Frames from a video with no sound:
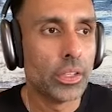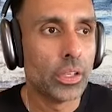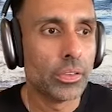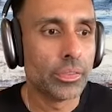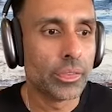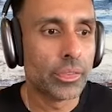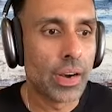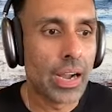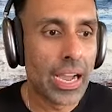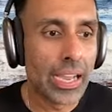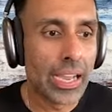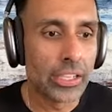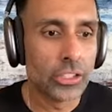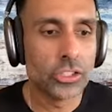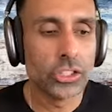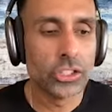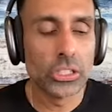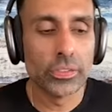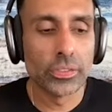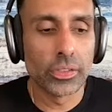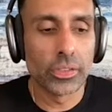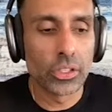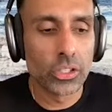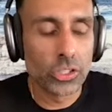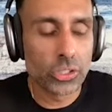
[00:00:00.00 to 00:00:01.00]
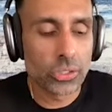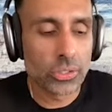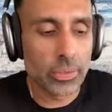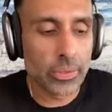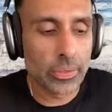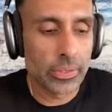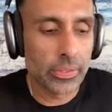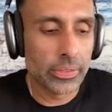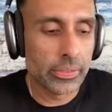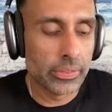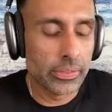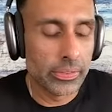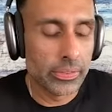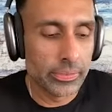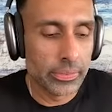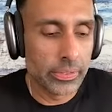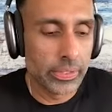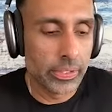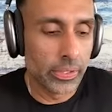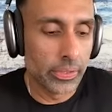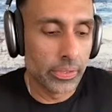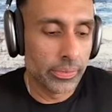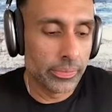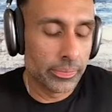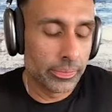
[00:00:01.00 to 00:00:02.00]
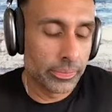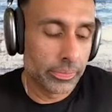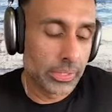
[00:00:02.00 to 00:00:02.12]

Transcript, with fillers: you know for high achievers it, you know